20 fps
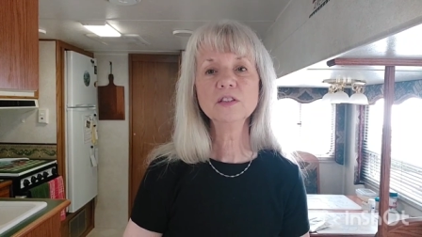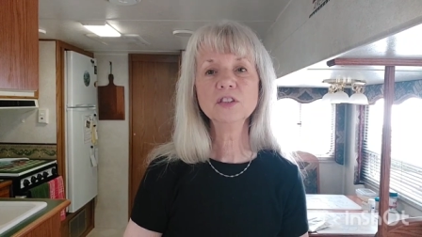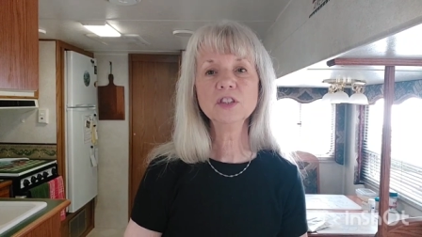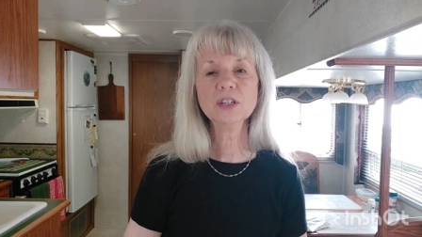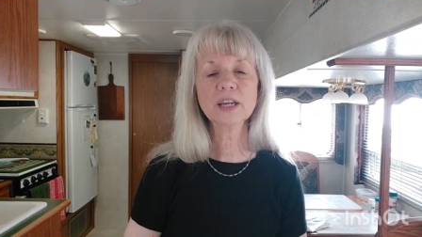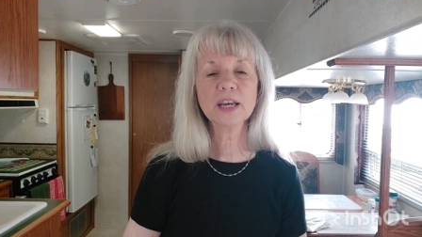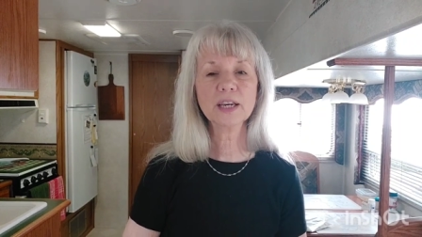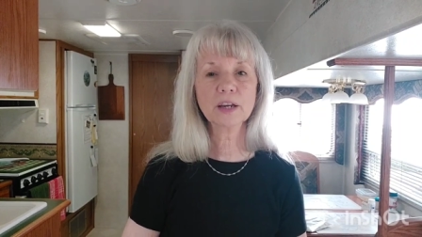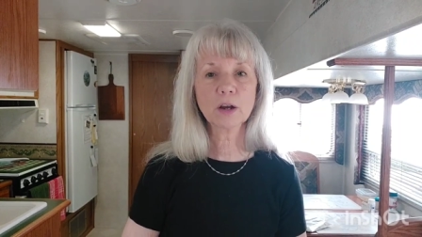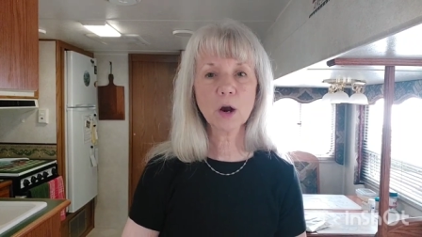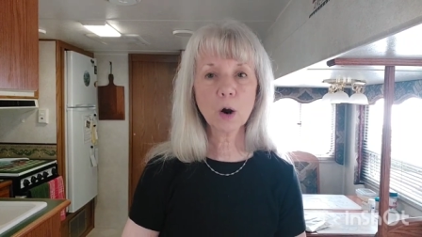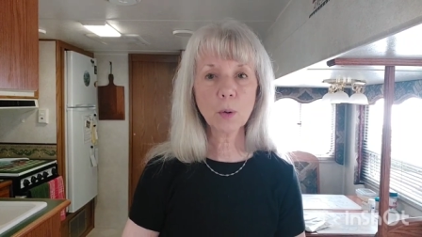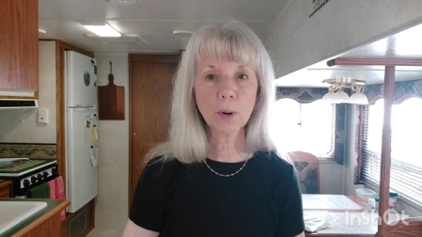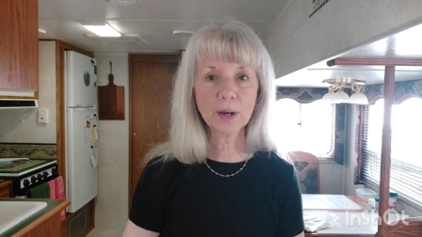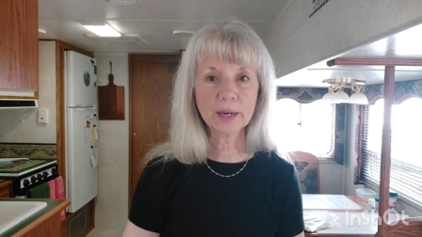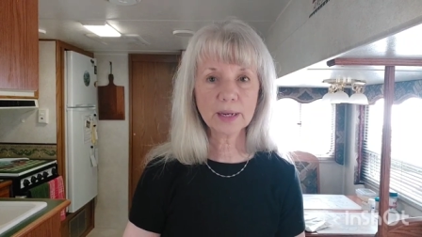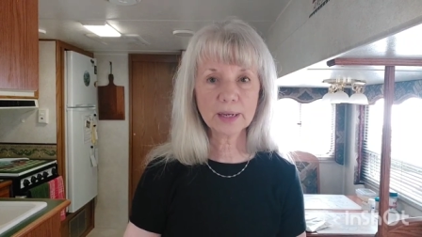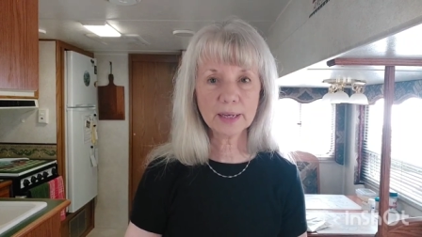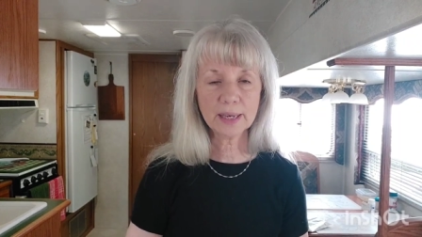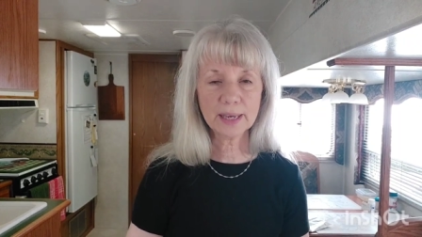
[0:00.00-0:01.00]
to get
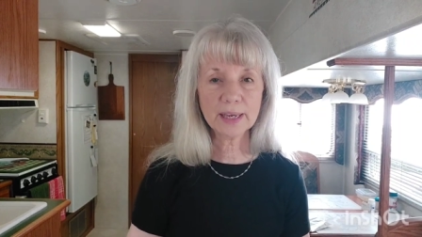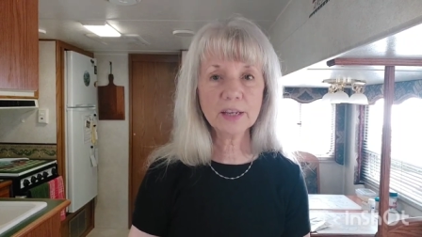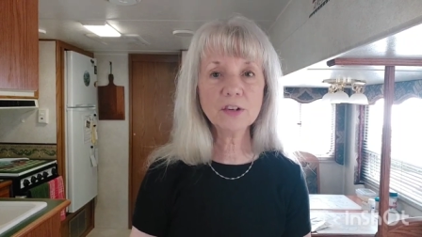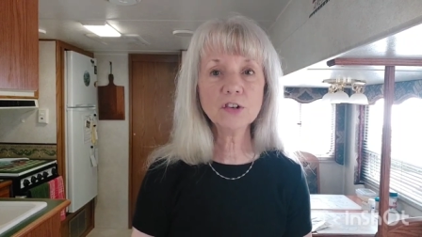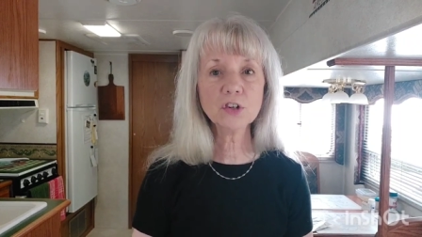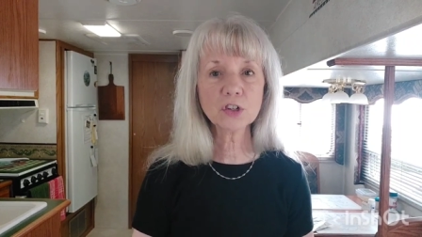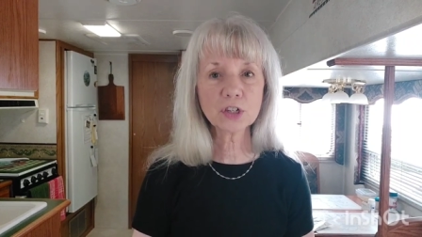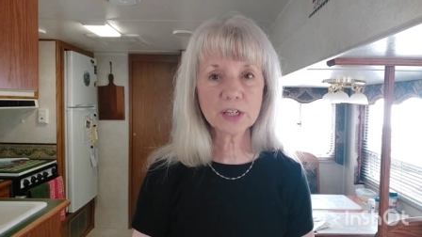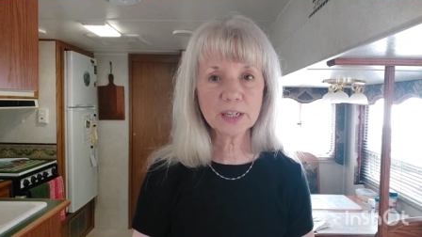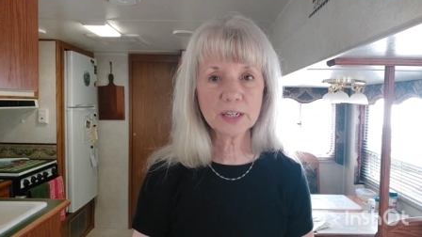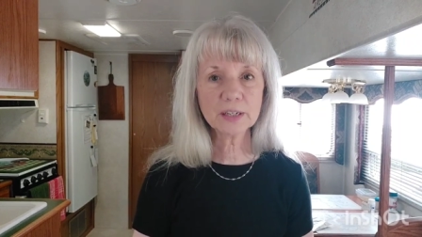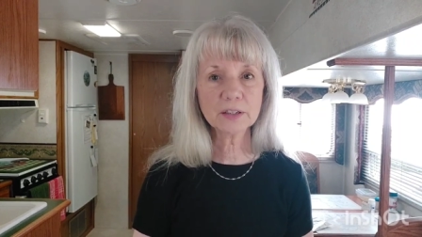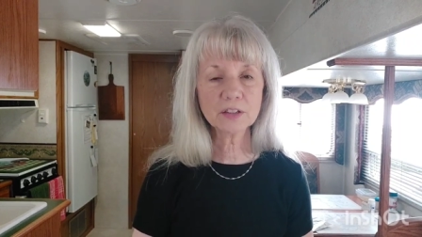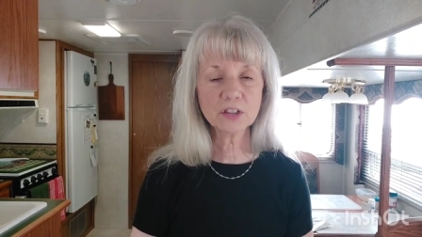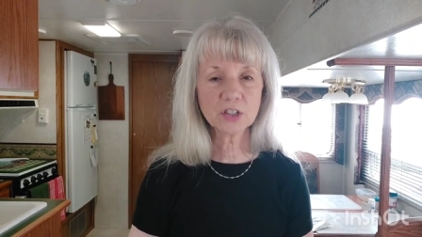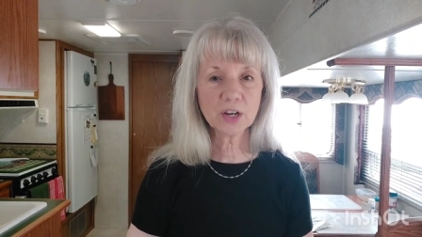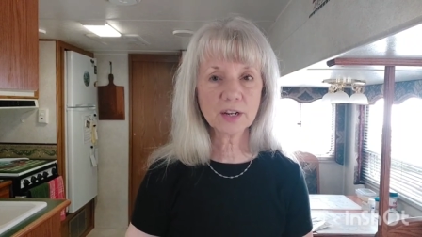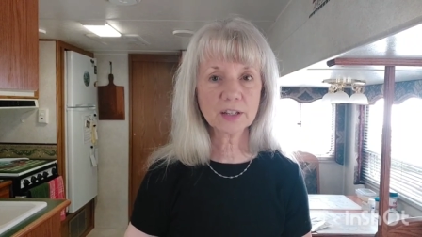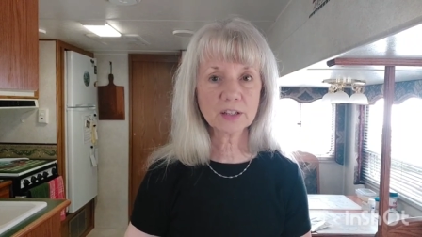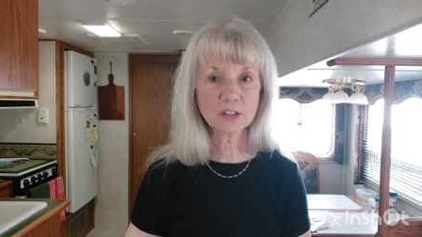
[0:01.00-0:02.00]
going in your
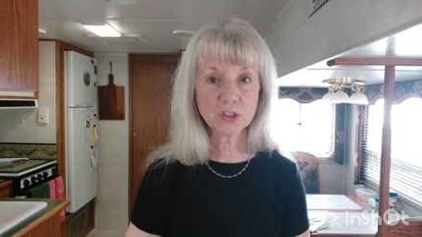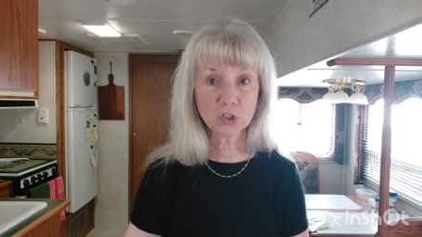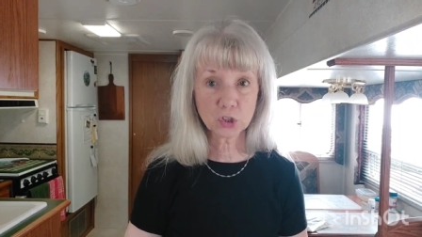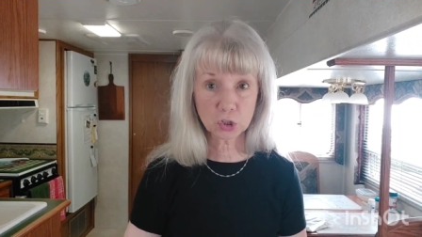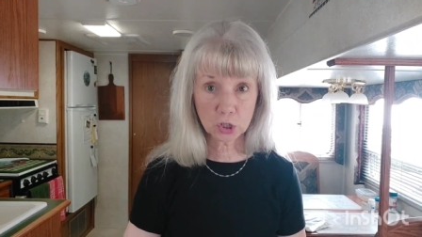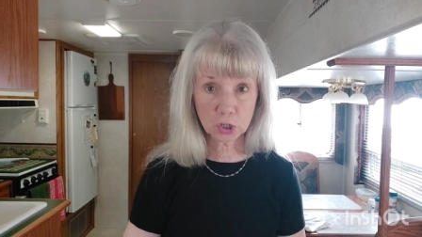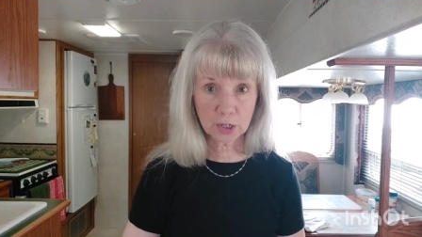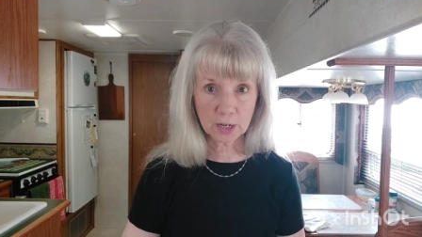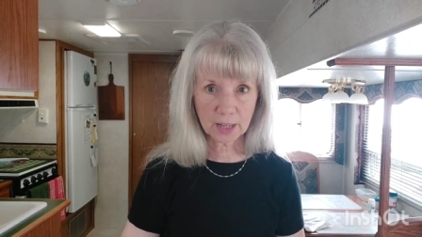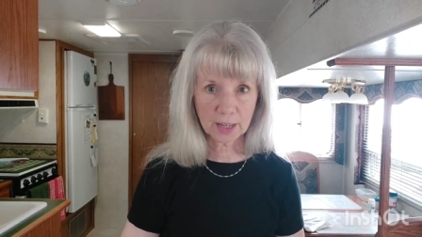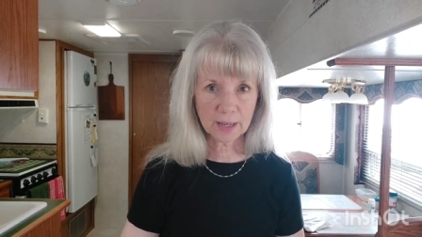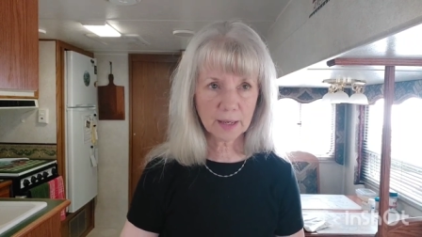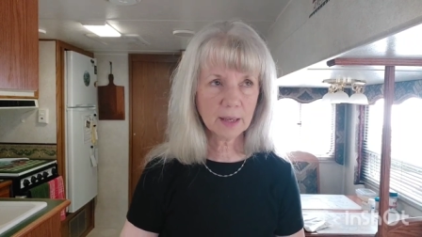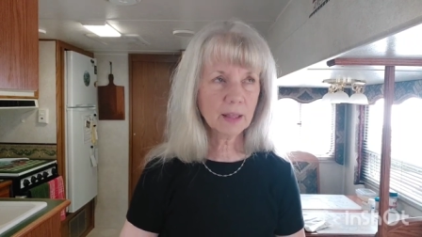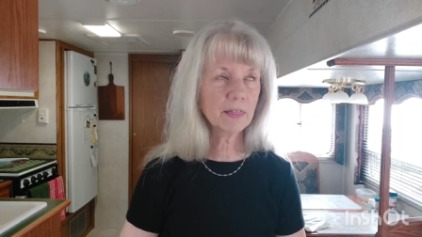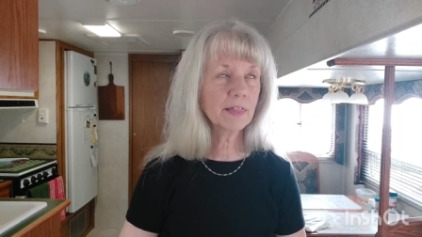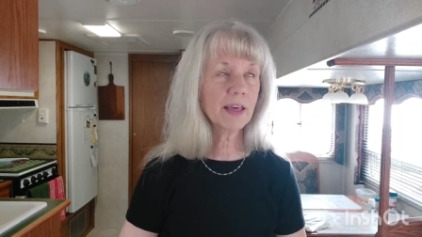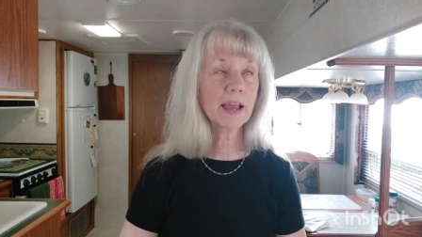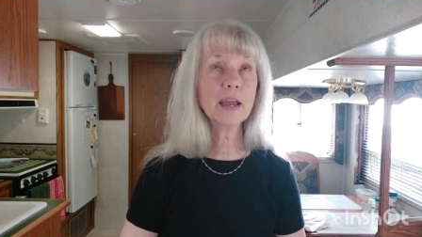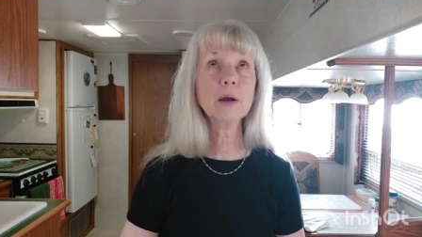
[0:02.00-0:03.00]
ketogenic journey.
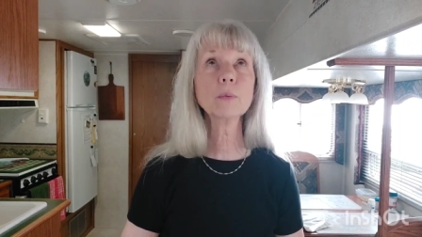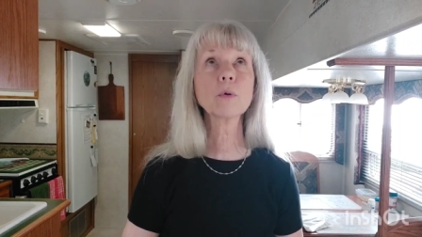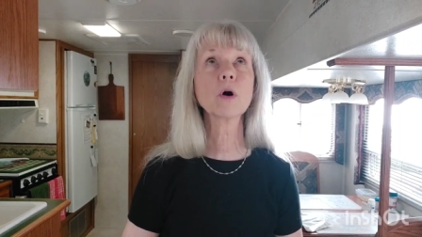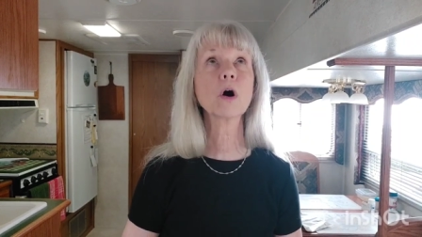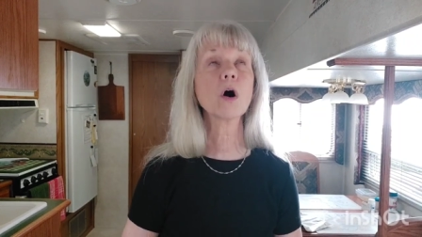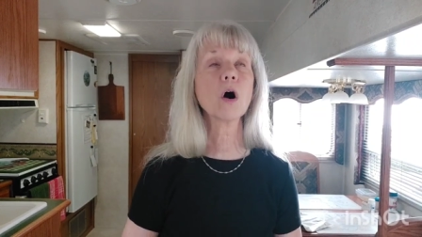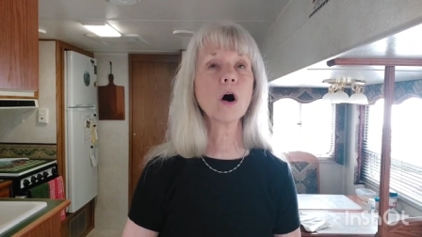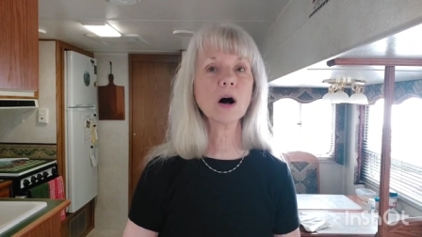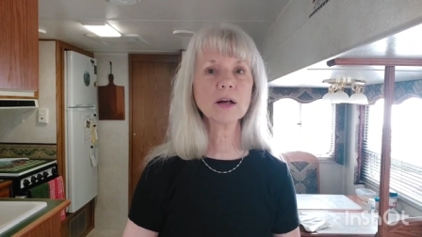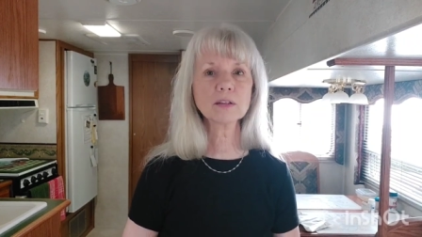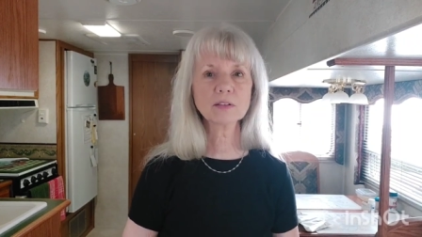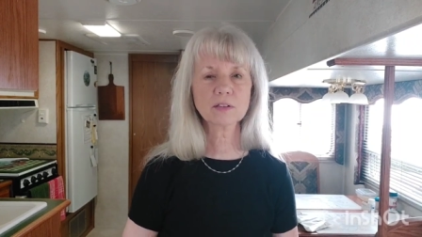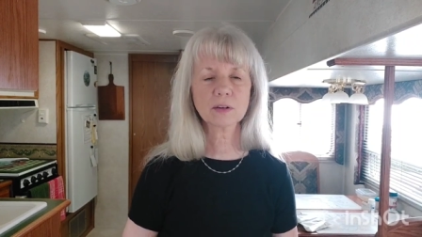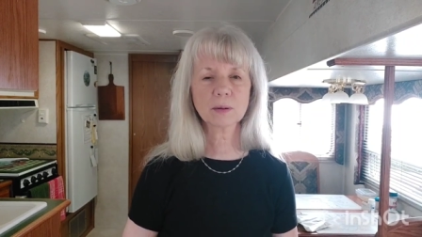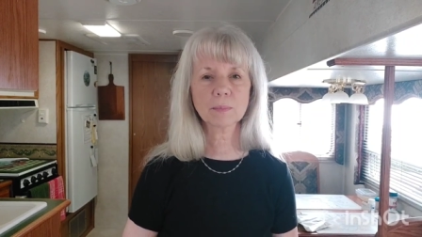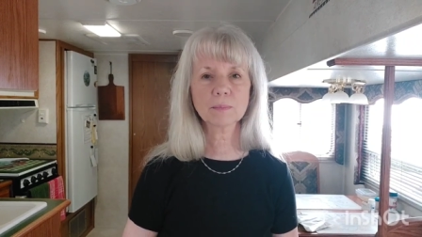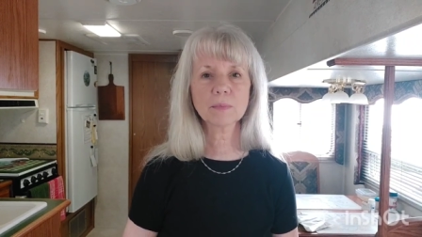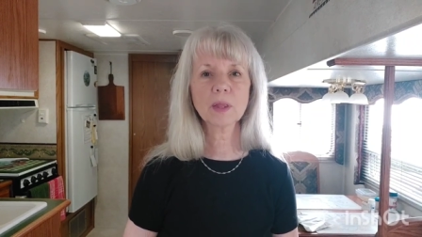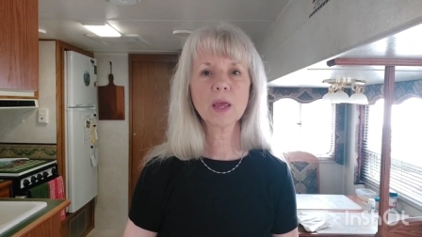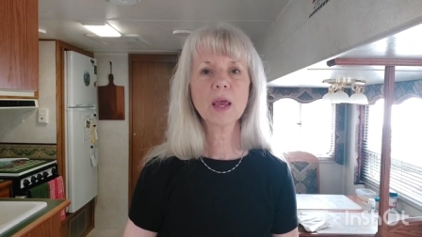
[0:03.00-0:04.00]
They were
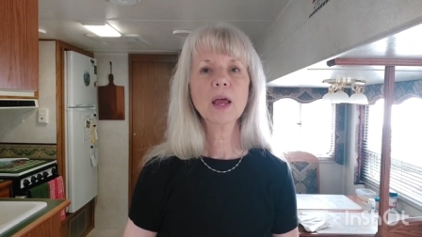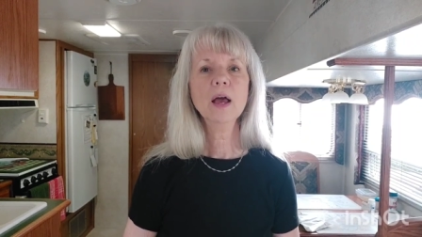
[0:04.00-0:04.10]
awesome.